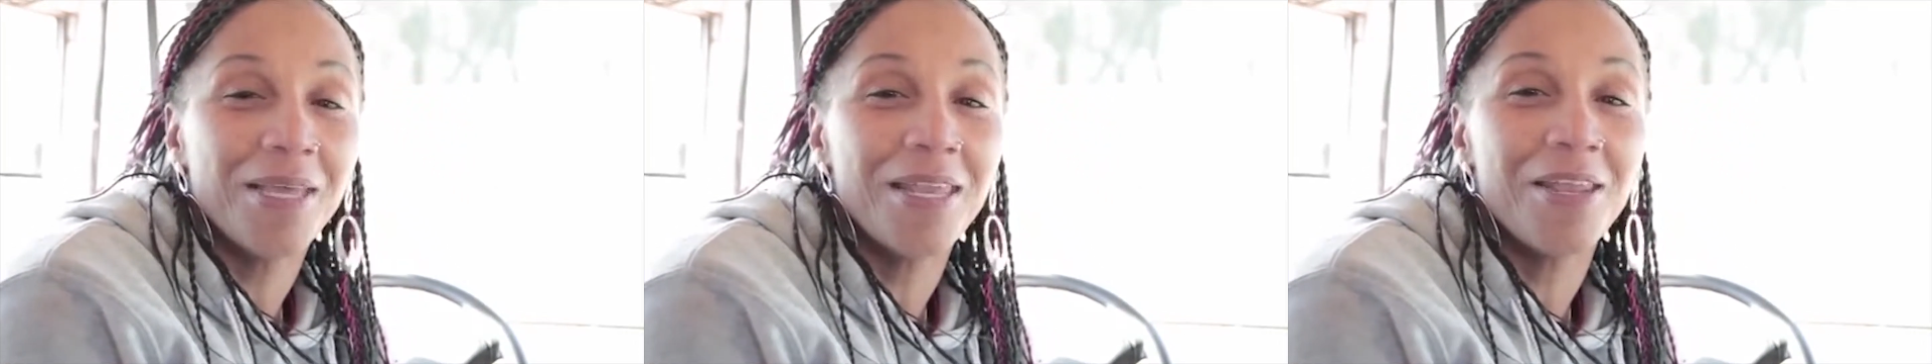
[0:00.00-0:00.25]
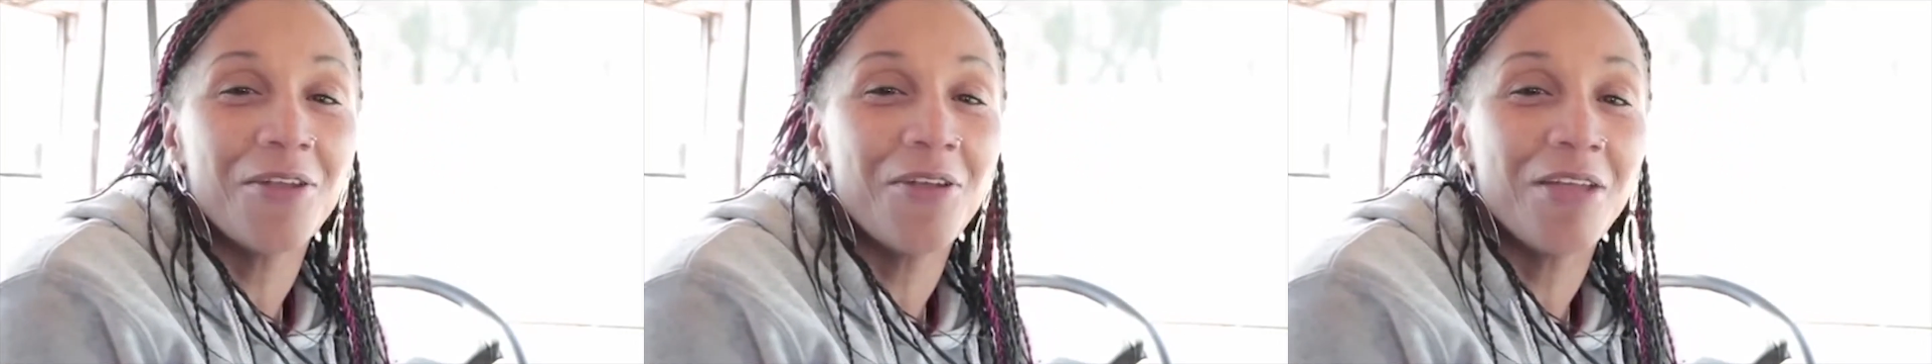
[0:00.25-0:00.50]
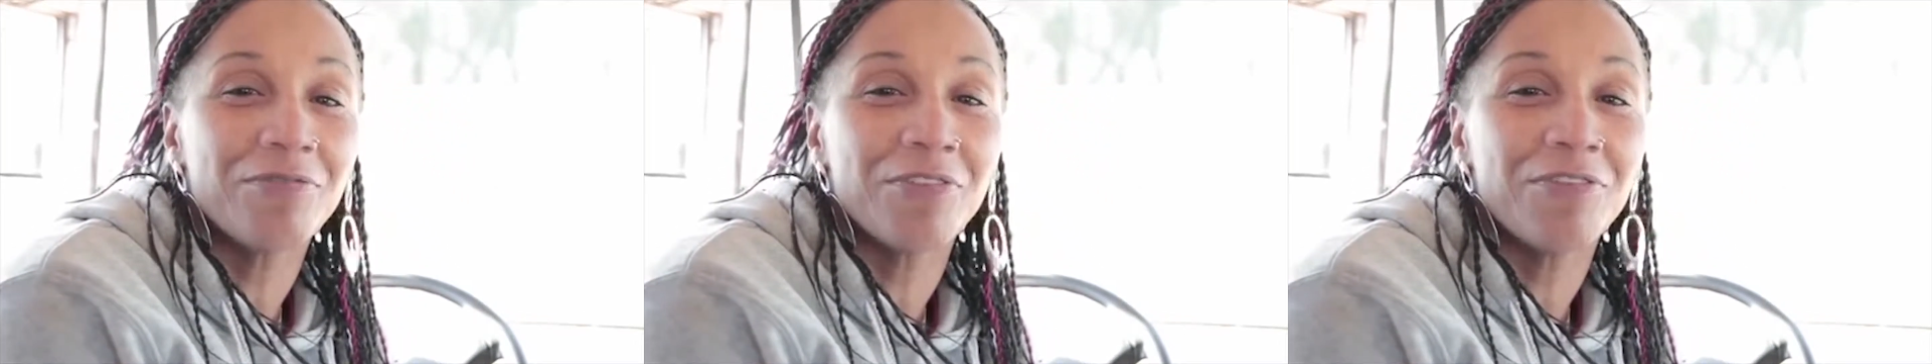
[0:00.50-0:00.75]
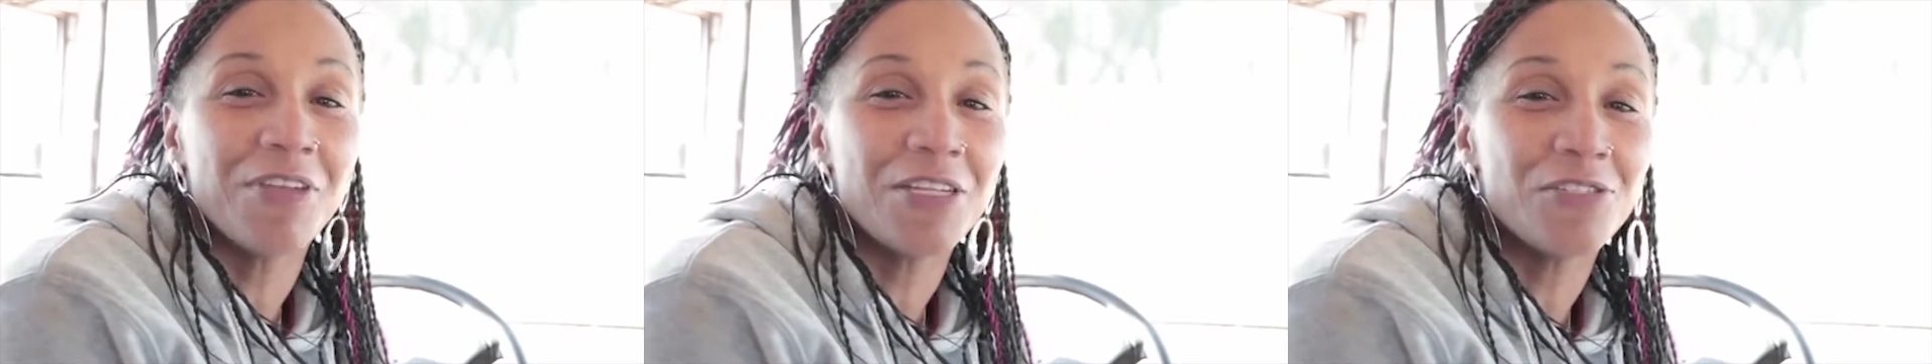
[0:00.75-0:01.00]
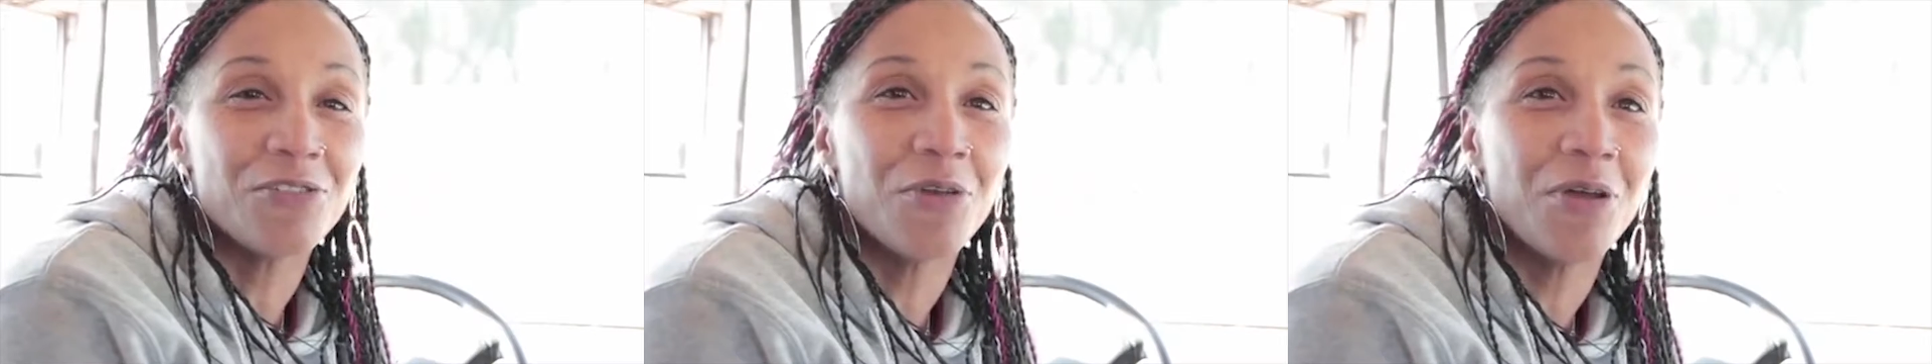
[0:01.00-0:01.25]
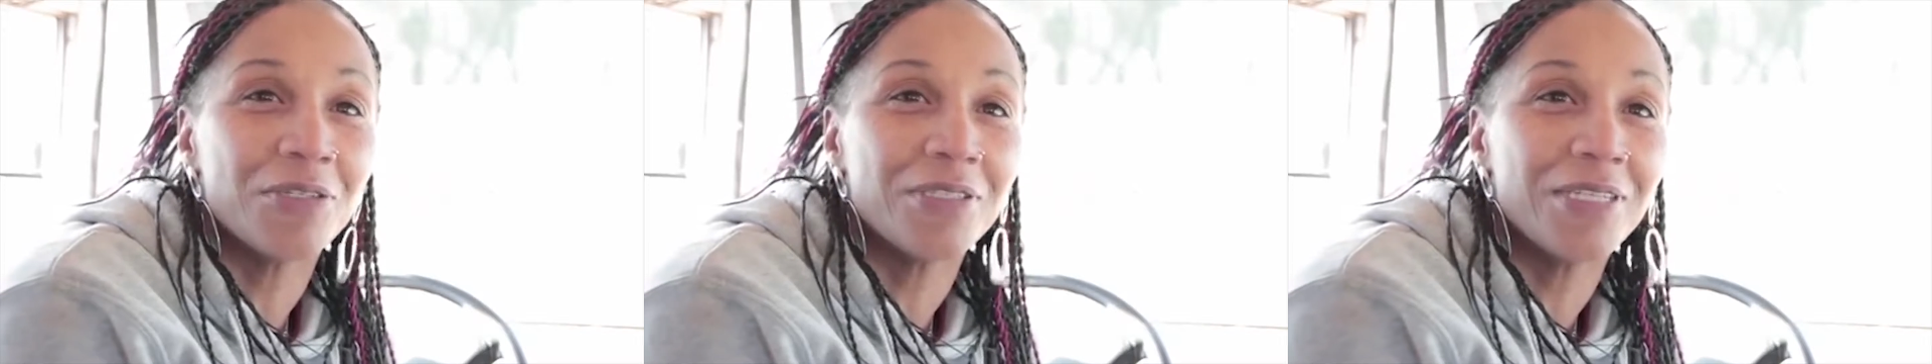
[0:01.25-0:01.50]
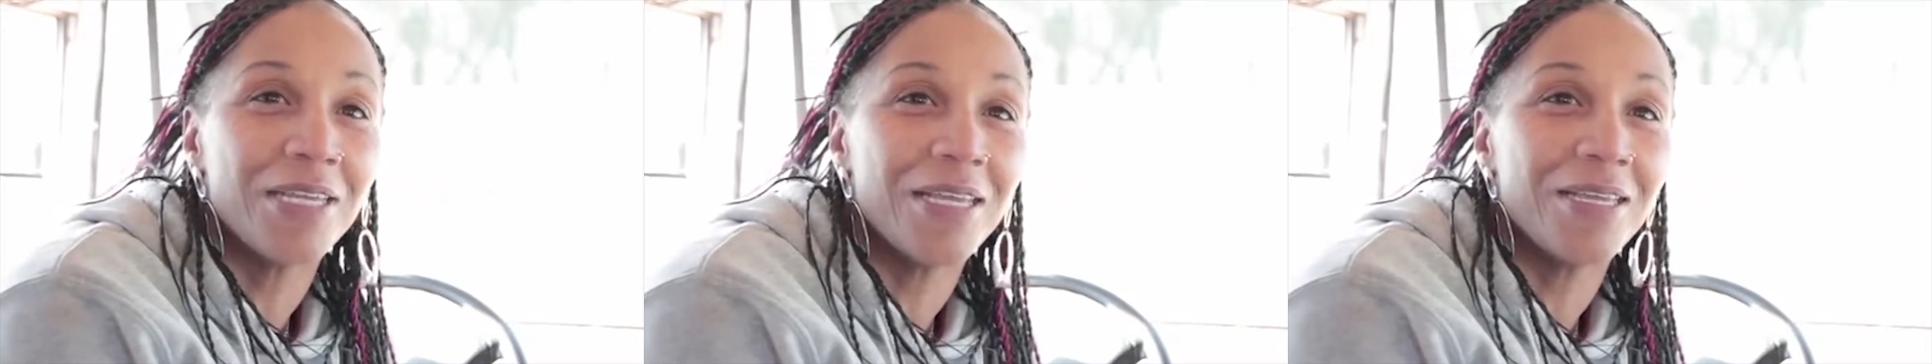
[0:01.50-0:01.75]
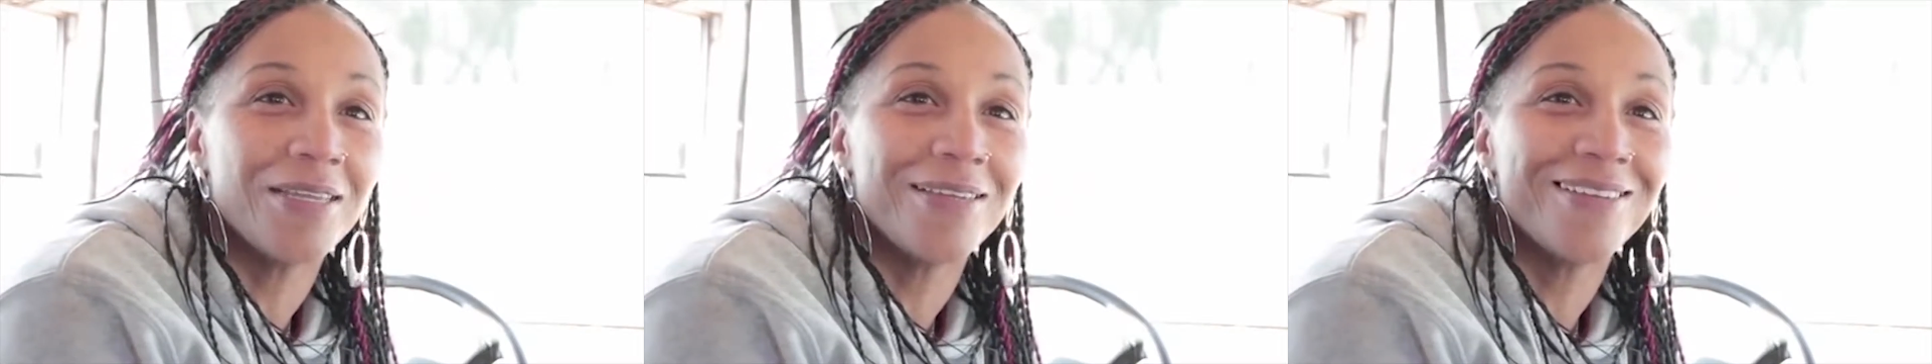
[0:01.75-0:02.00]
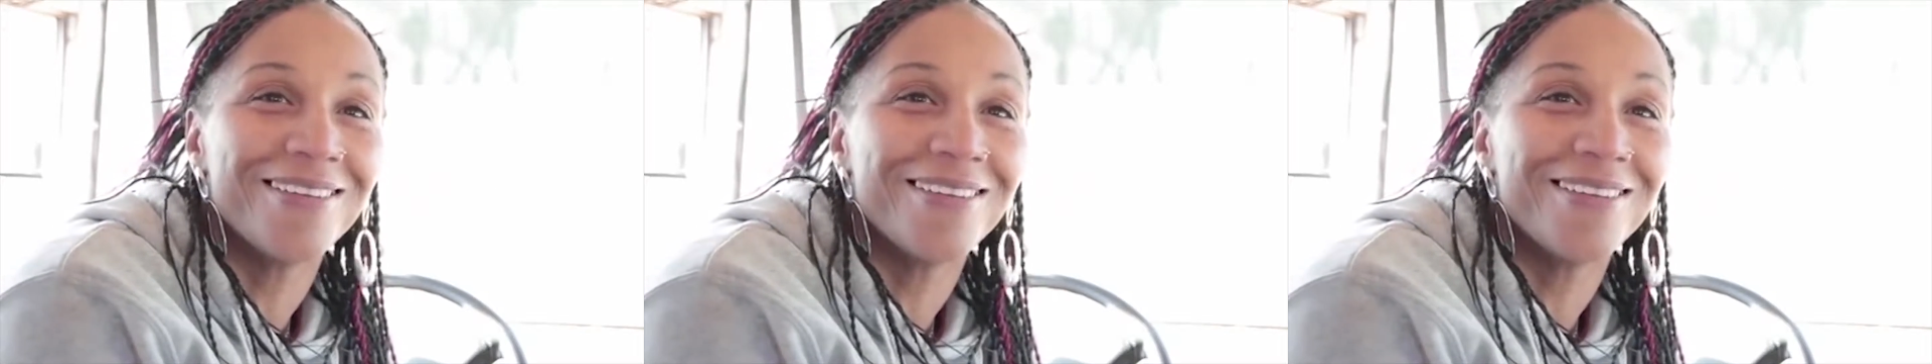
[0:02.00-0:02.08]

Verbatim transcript: glad I don't have to face you all today.